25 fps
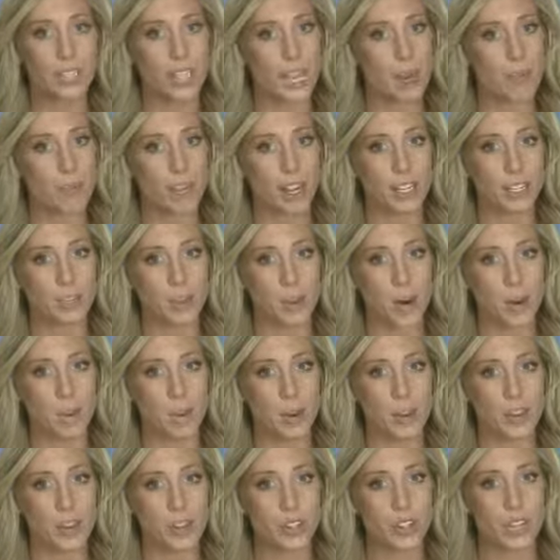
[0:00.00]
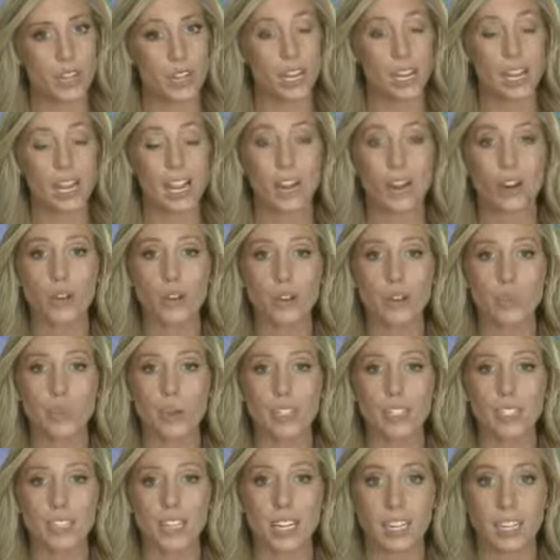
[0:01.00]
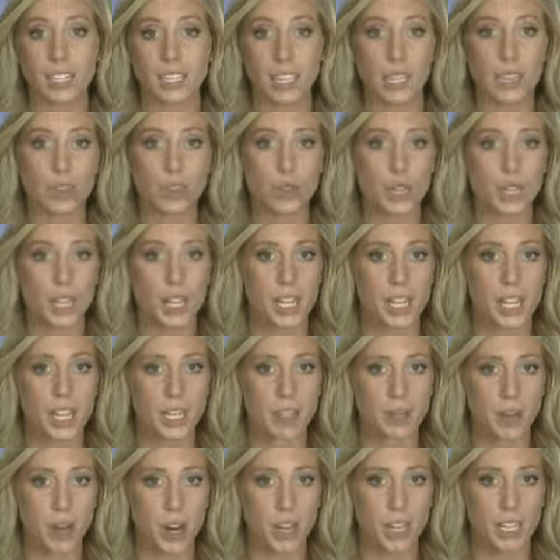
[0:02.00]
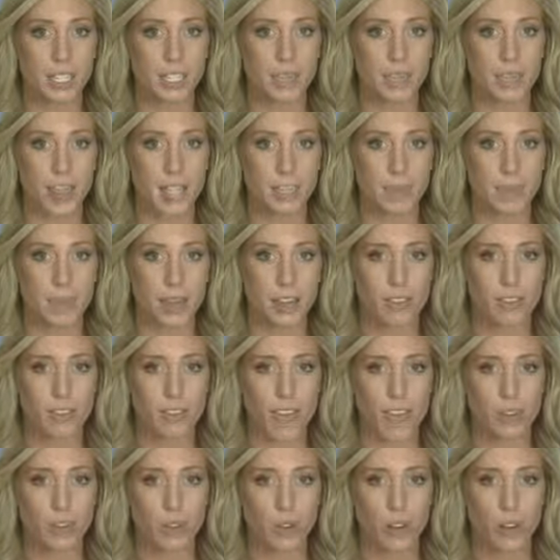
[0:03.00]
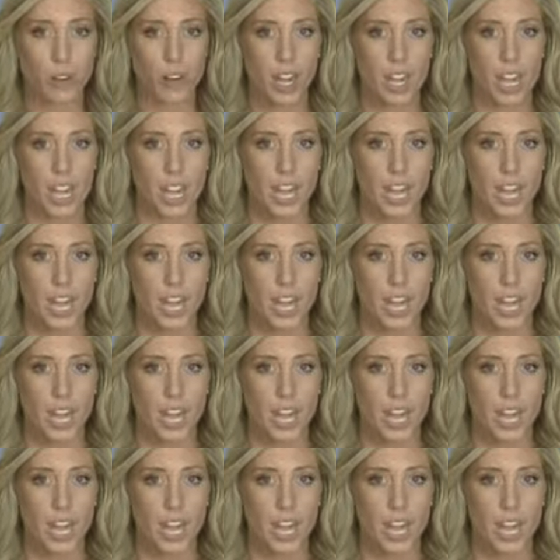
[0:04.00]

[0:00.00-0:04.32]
EMRISE Corporation, an aerospace and industrial electronic device manufacturer,